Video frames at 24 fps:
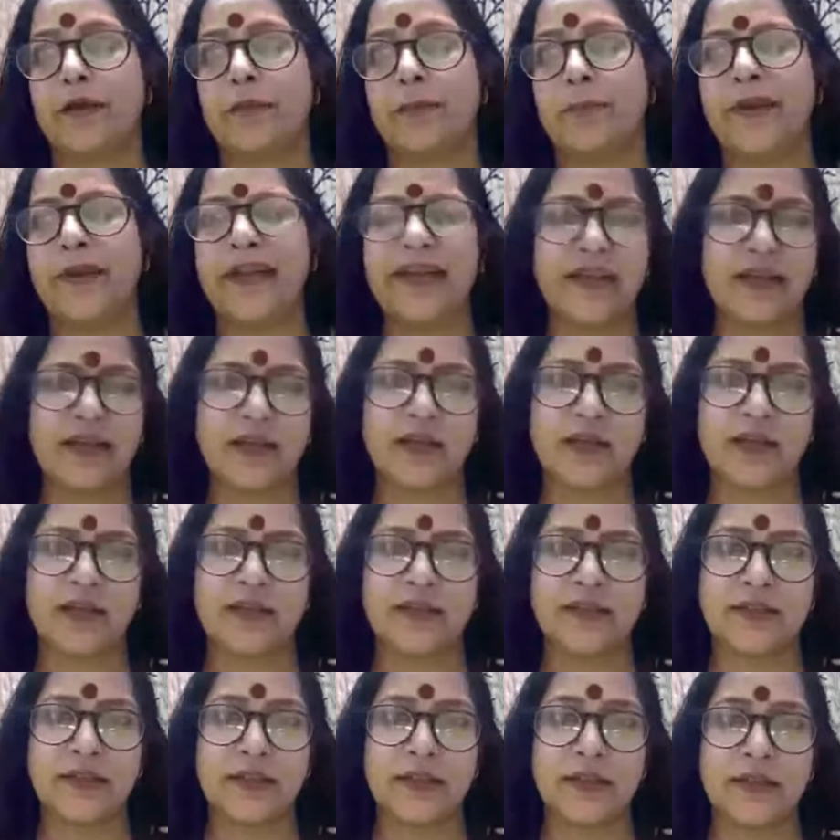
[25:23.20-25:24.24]
Being a
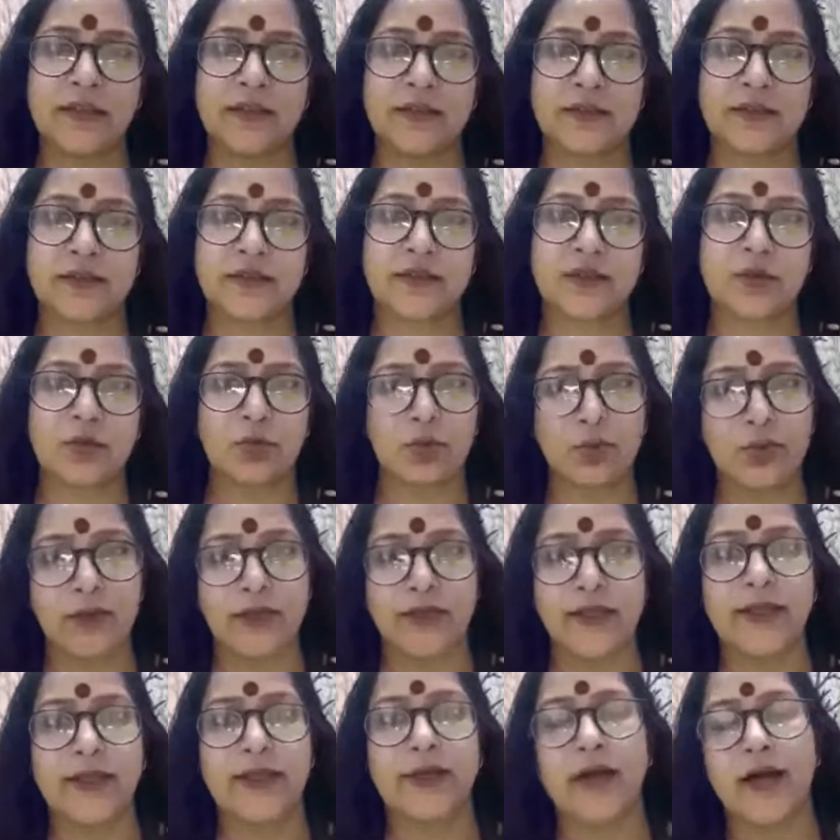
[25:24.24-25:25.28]
little
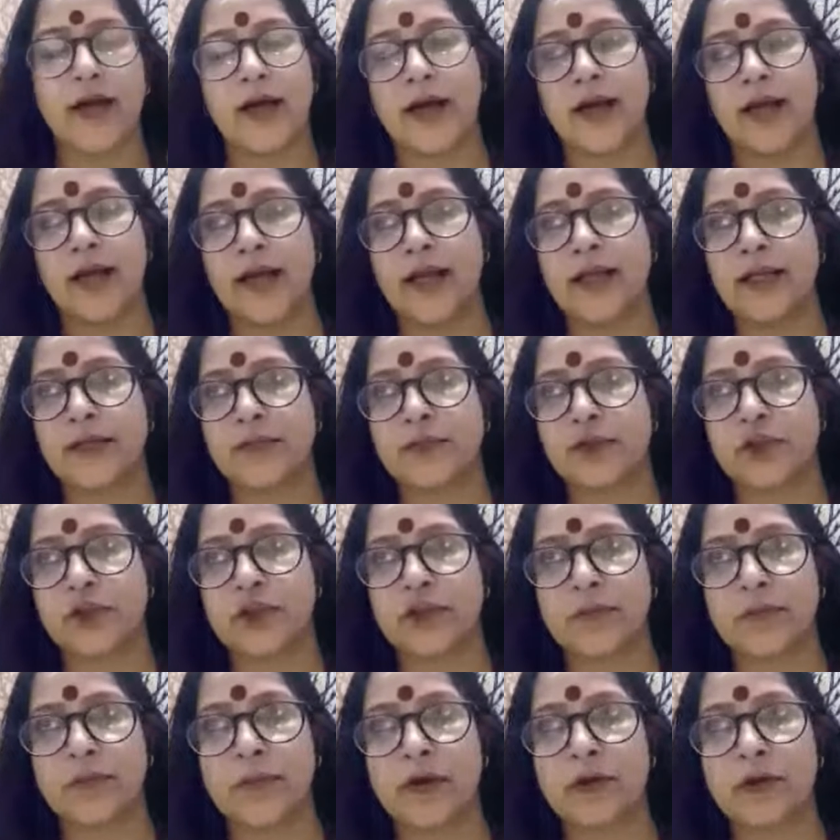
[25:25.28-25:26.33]
schooly, I'll talk
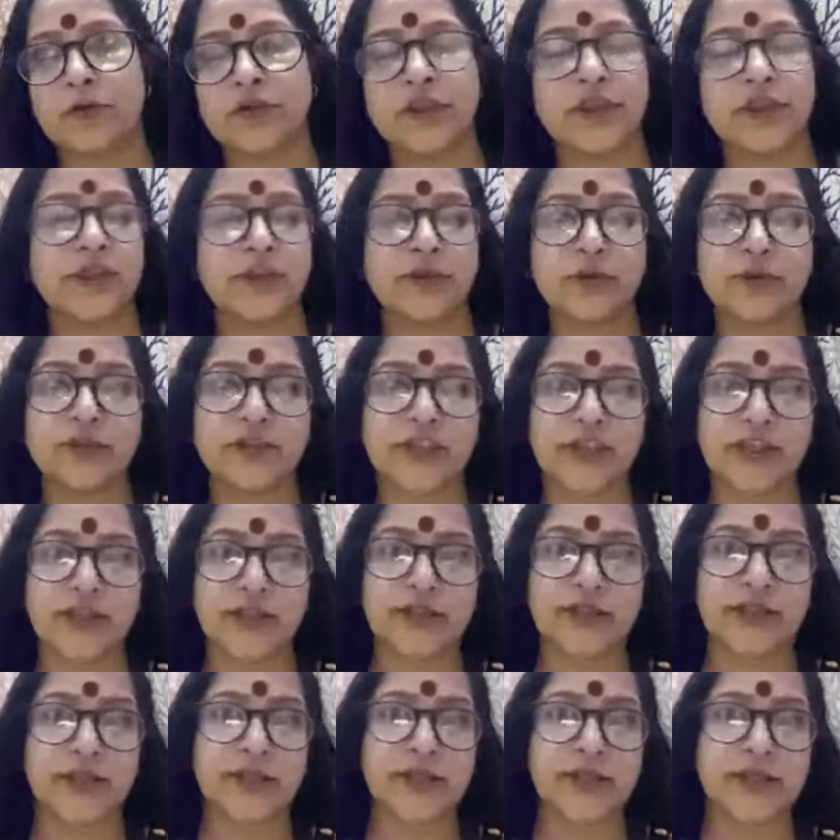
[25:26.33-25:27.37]
about the new
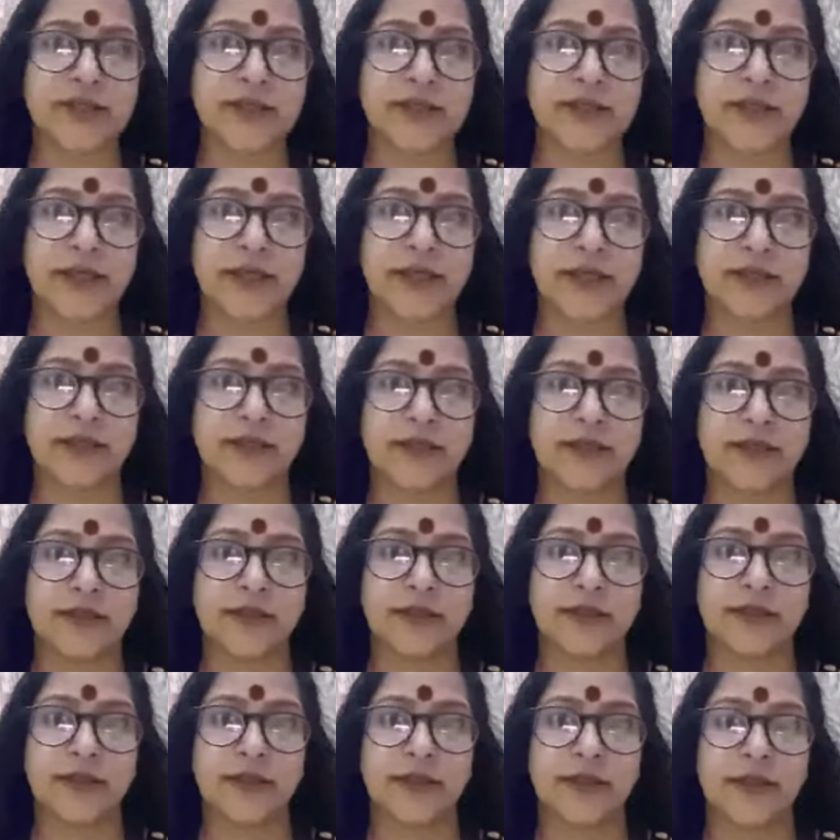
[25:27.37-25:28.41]
changes that
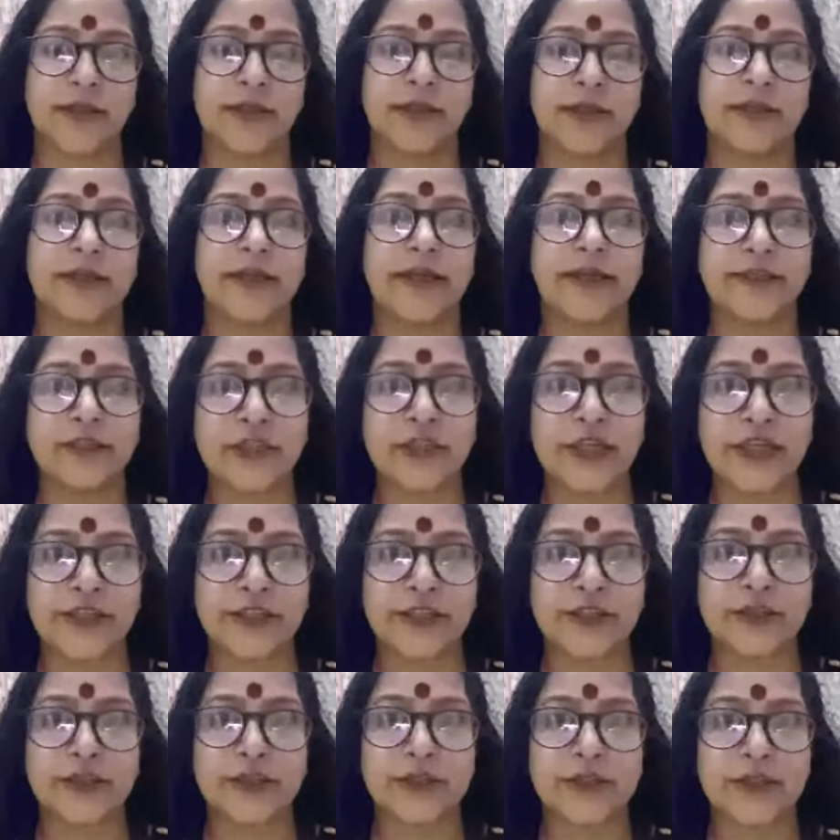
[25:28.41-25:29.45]
the
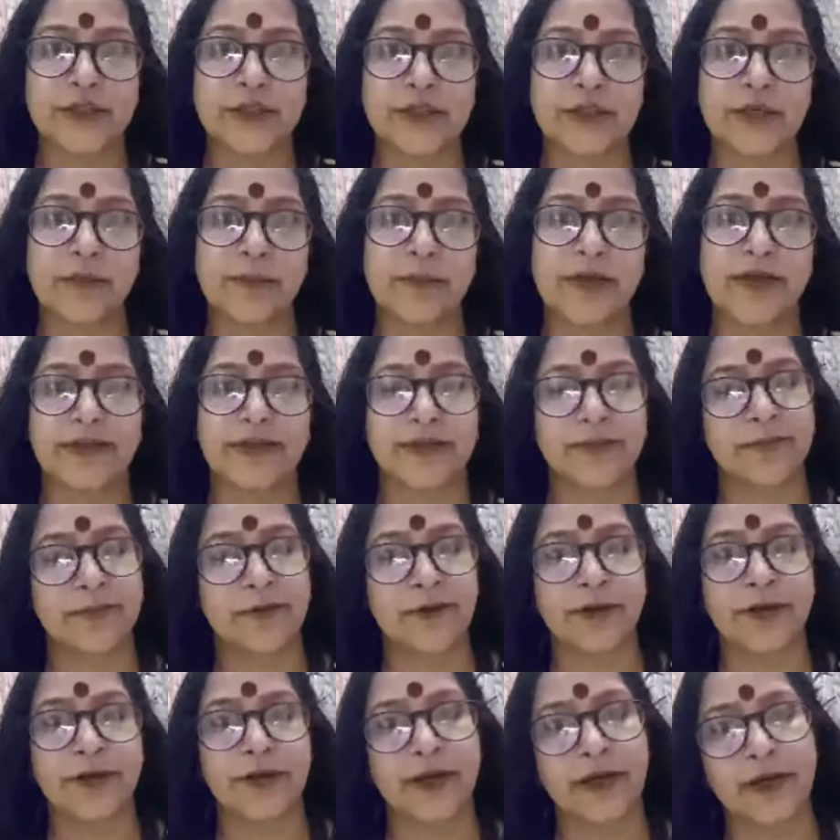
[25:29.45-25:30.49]
education system has
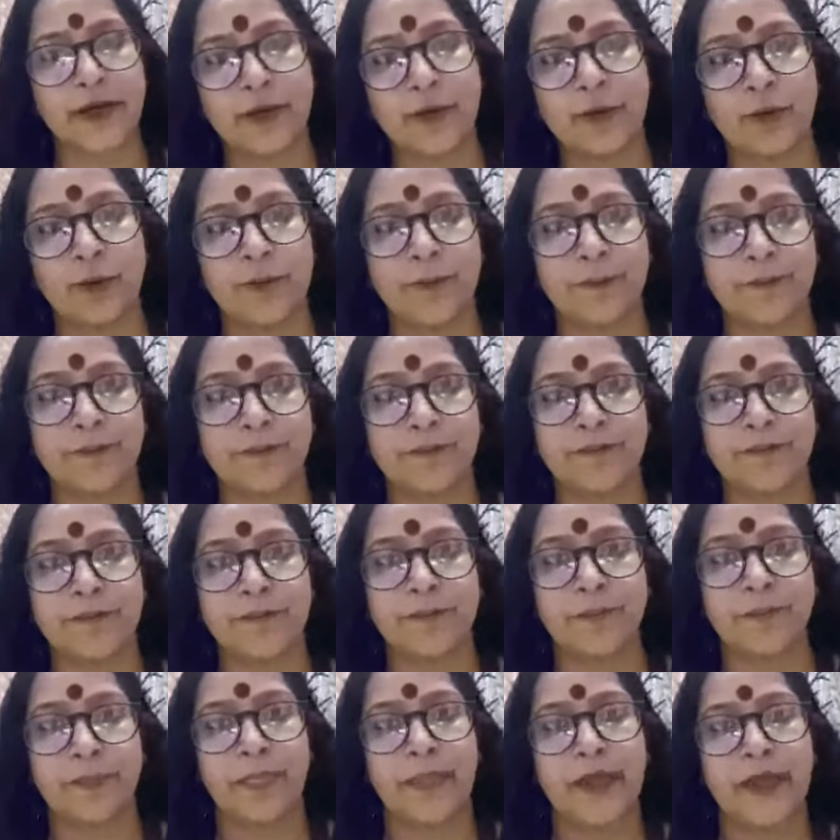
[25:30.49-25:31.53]
brought into.
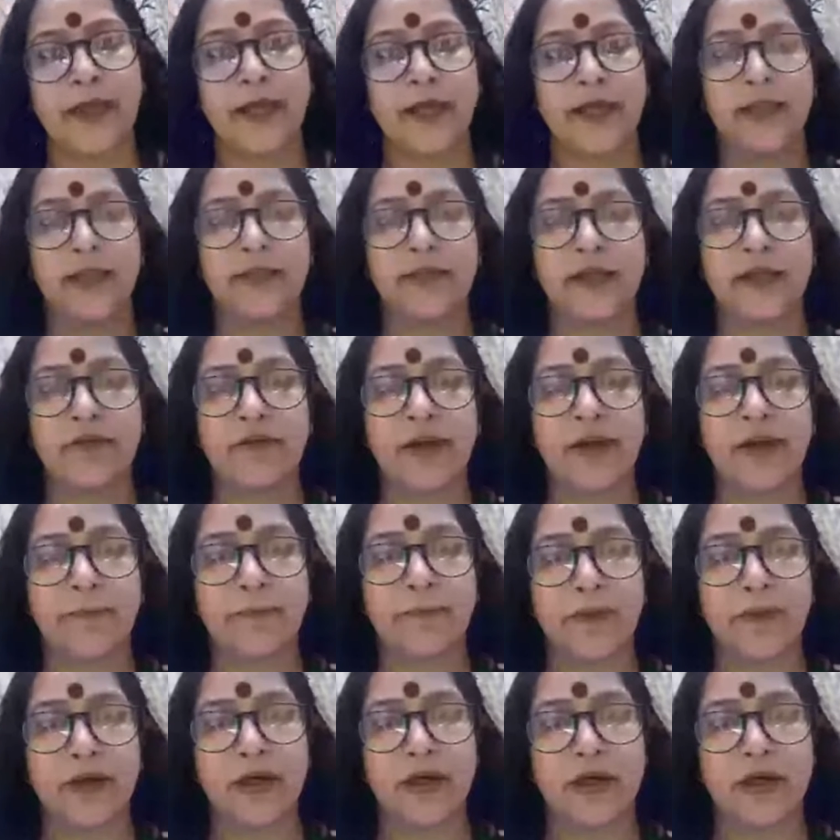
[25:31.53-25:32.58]
There were
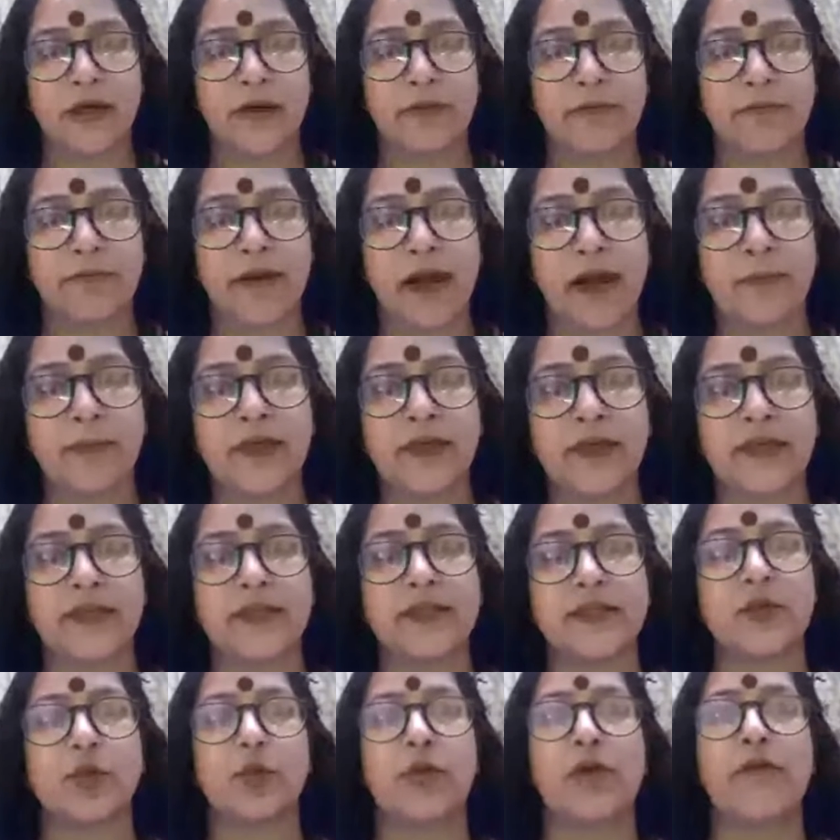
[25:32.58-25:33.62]

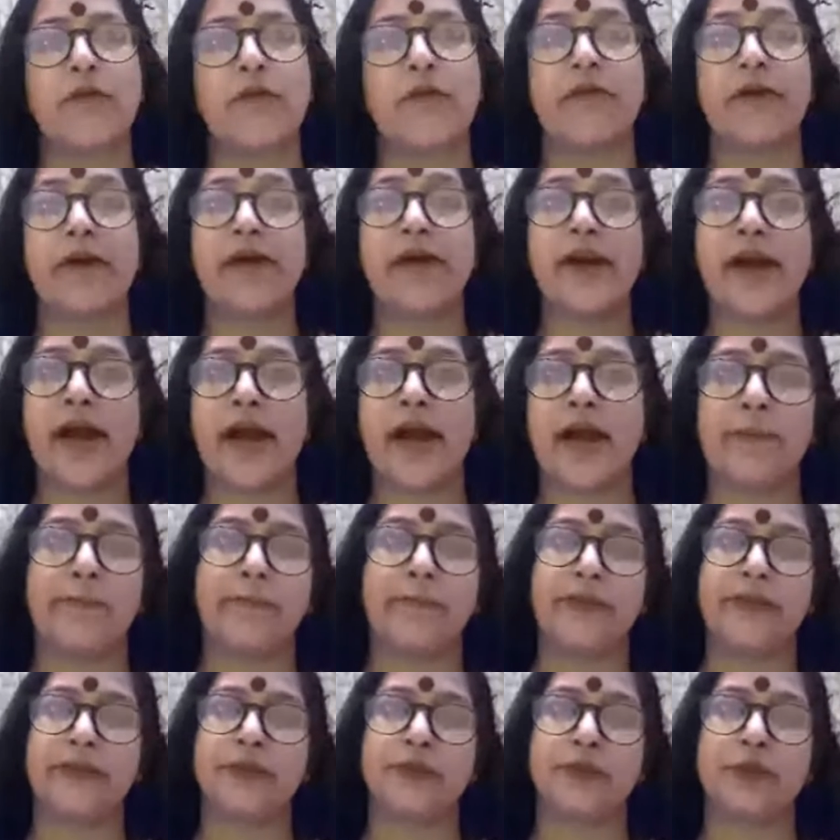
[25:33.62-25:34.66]
families who were very
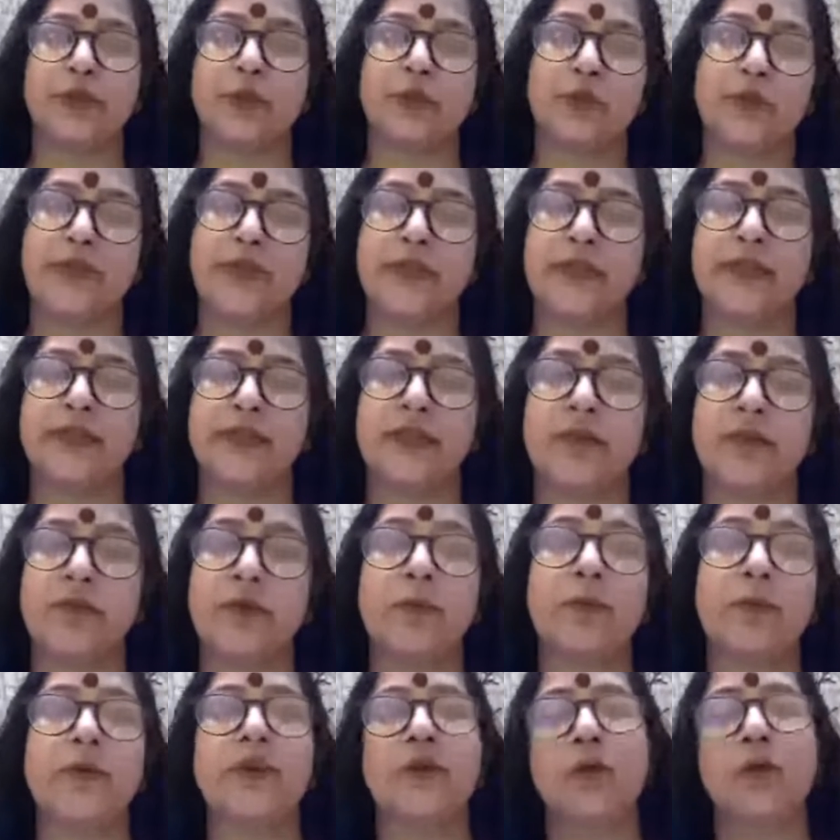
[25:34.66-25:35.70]
happy to know that there will
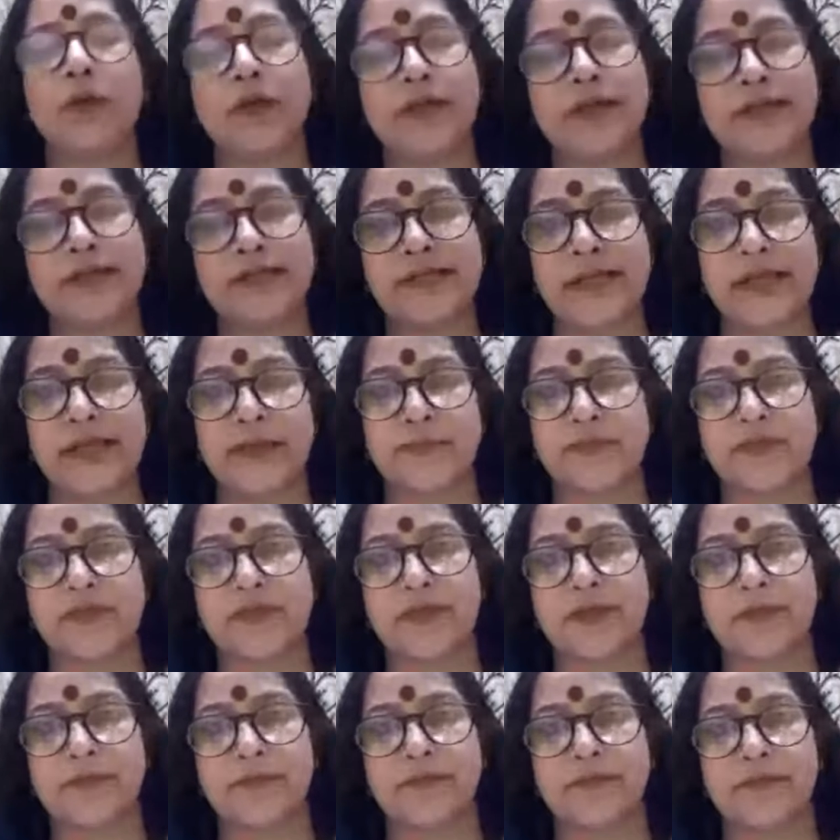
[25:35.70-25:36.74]
be no exams,